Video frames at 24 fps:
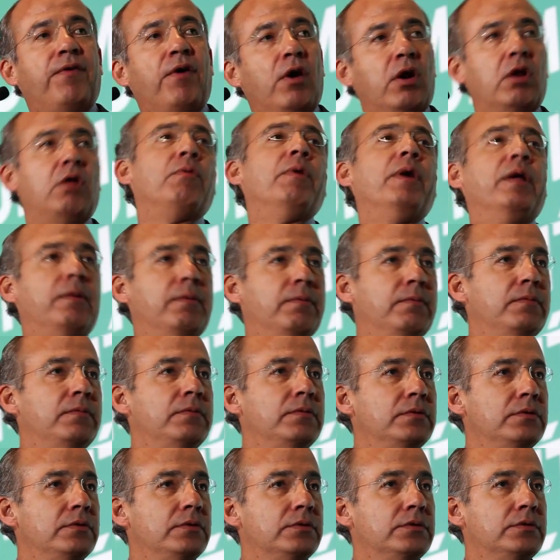following
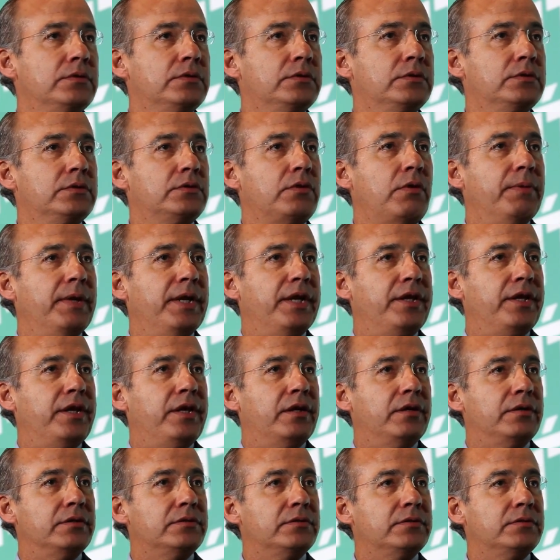so many
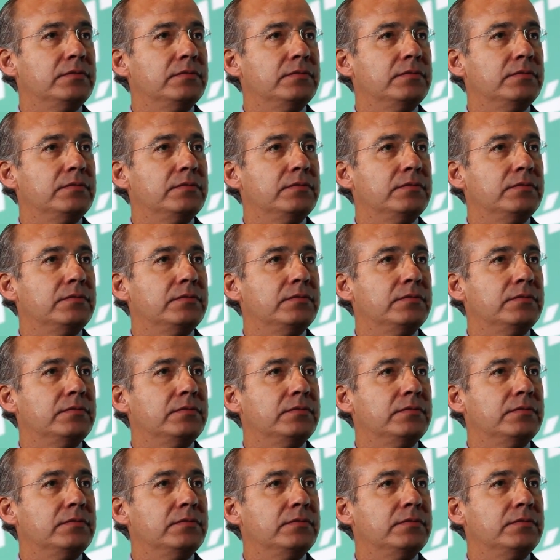years.